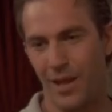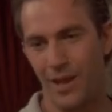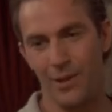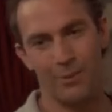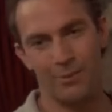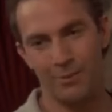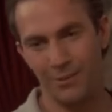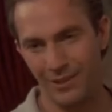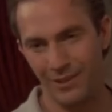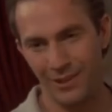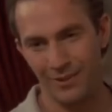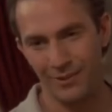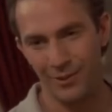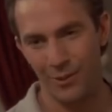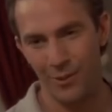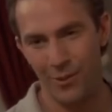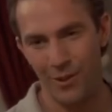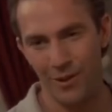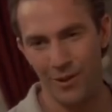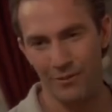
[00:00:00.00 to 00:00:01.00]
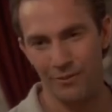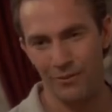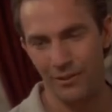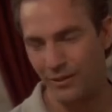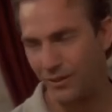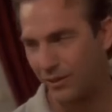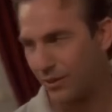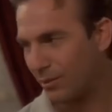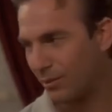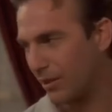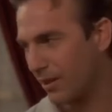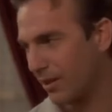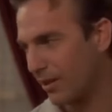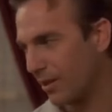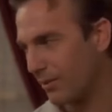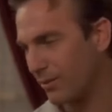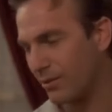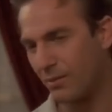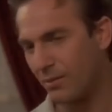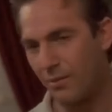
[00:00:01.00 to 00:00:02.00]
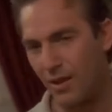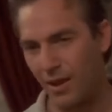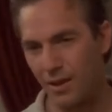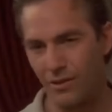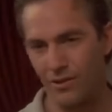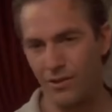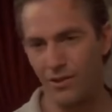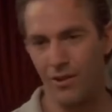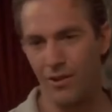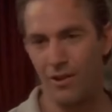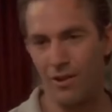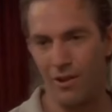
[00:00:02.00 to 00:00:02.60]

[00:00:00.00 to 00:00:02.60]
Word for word: I don't believe in quantum physics when it comes to matters of the